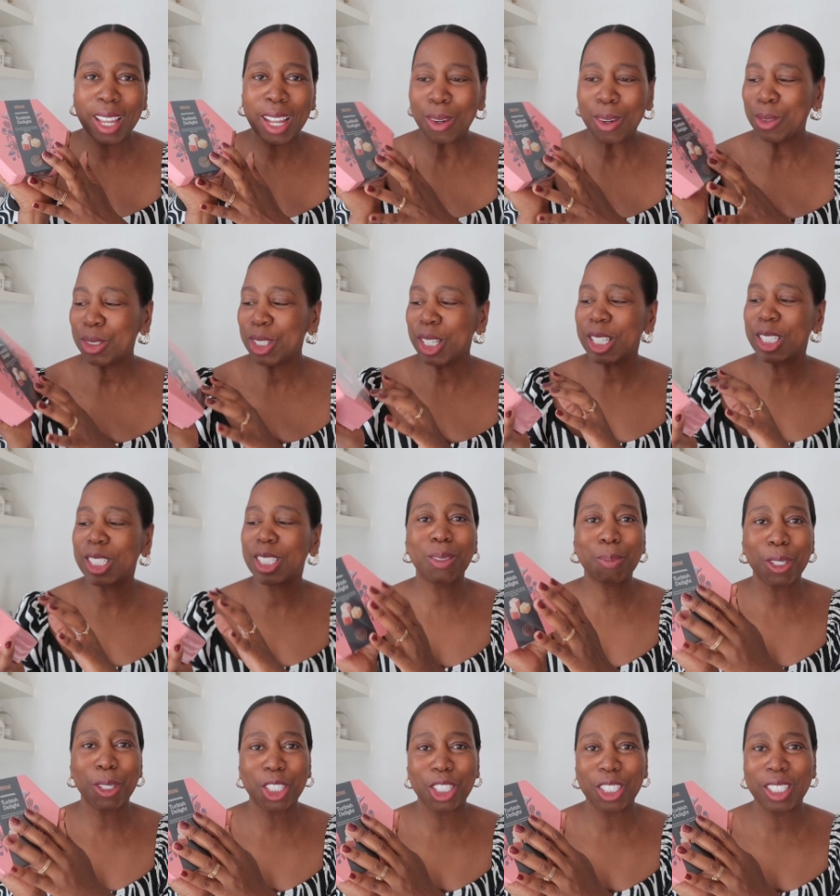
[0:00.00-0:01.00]
Aldi's
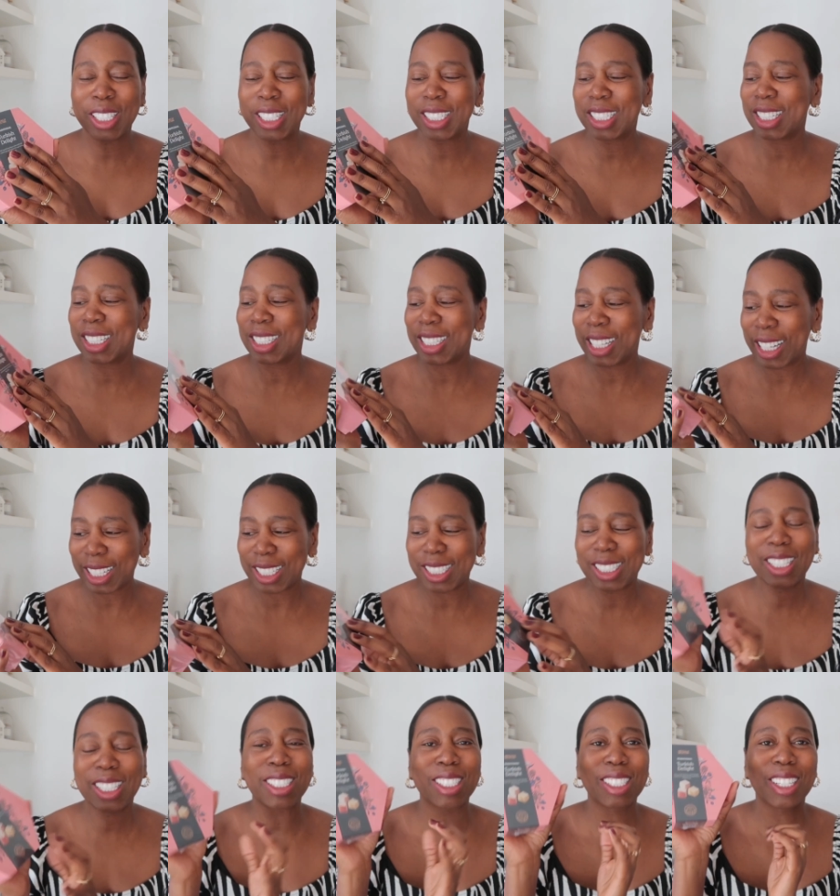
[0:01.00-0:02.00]
specially
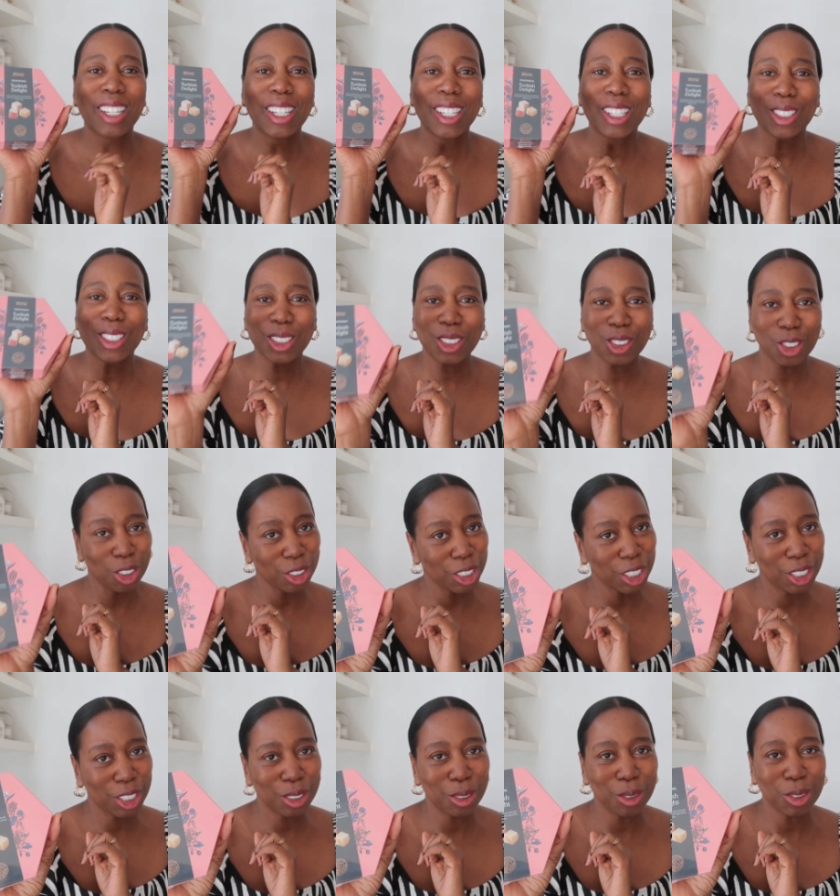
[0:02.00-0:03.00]
selected
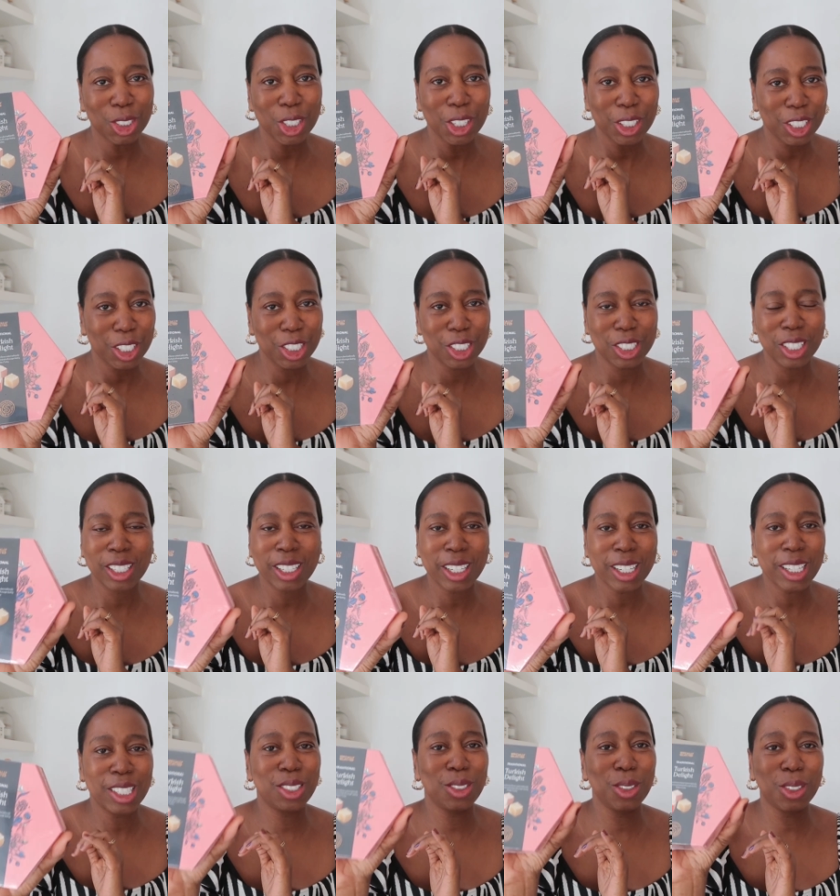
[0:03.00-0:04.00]
traditional Turkish
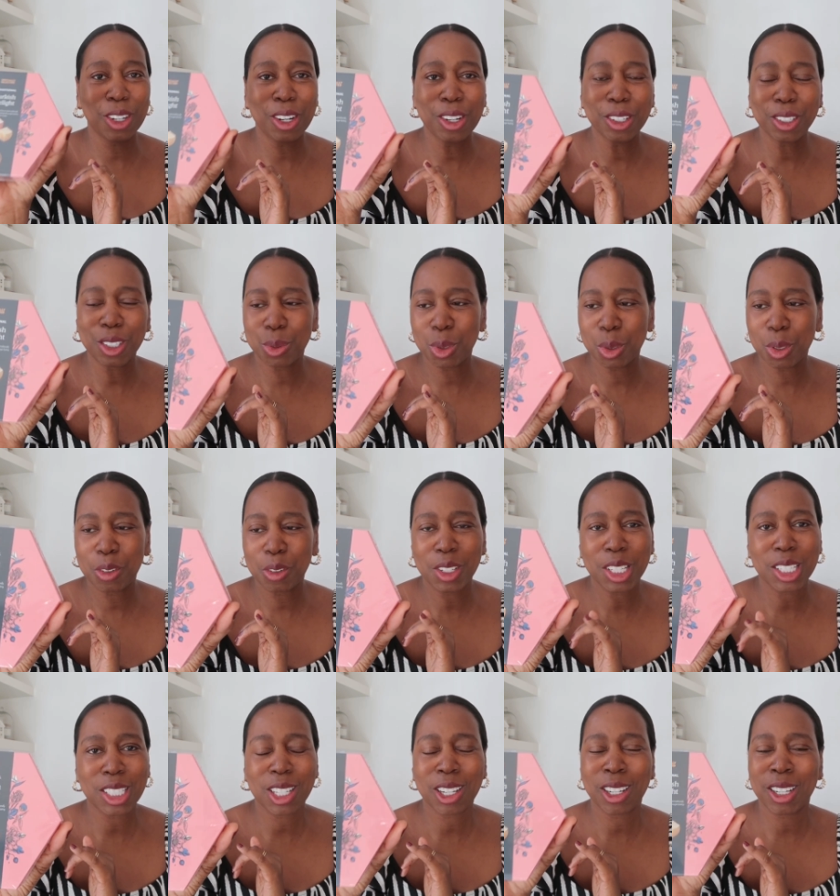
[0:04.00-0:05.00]
delights. You can't go wrong with
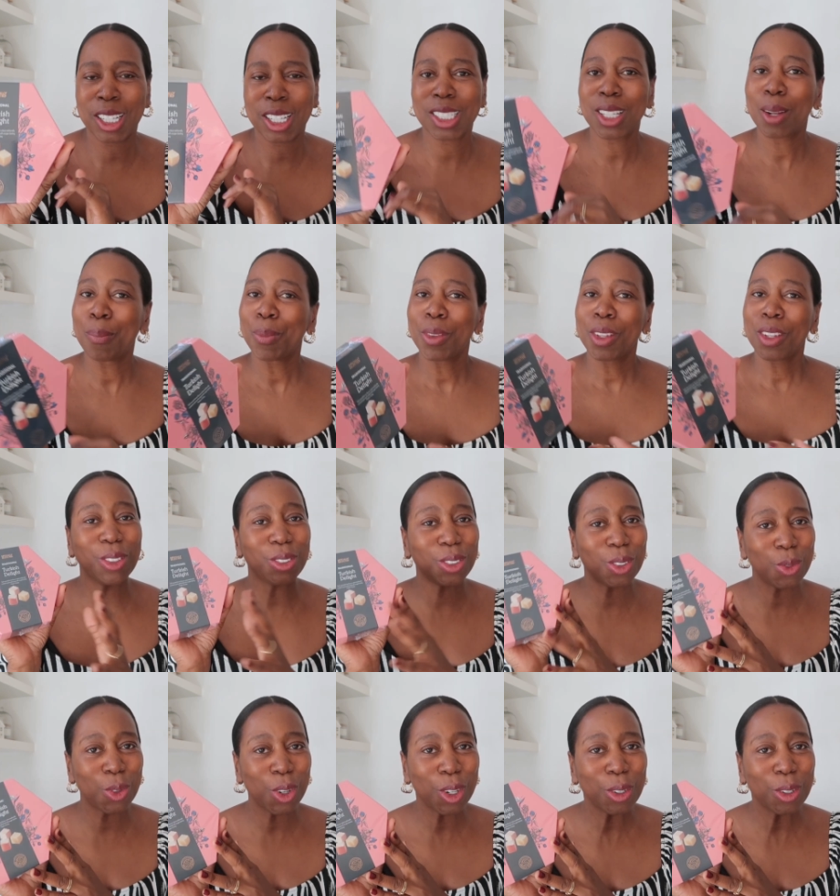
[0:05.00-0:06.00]
these guys. You've got
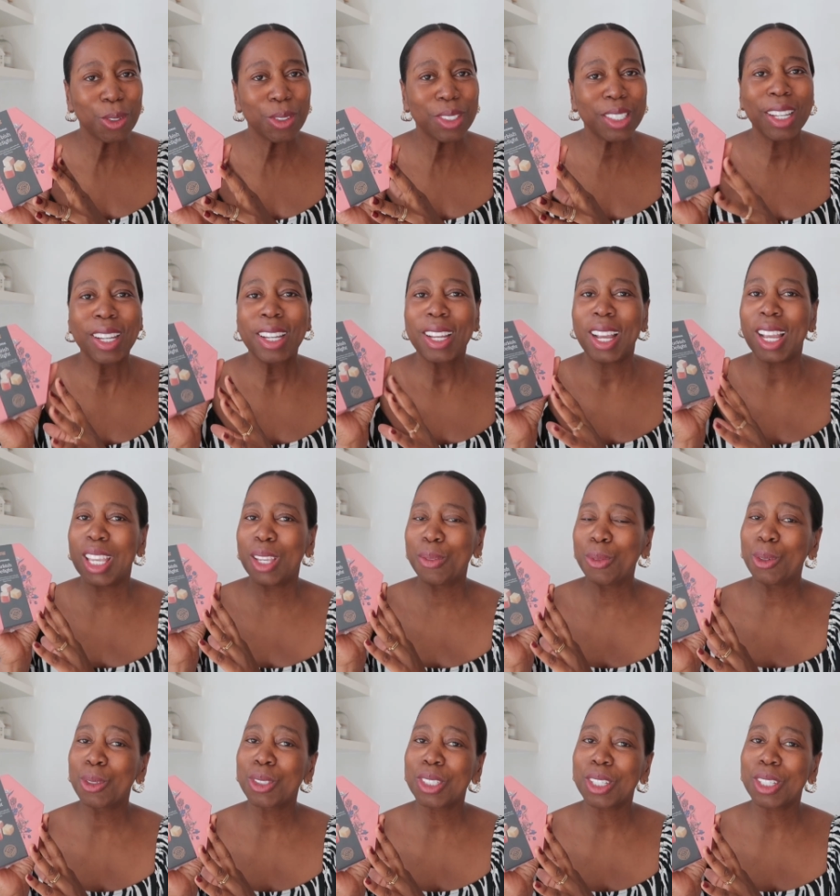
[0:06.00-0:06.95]
the rose and you've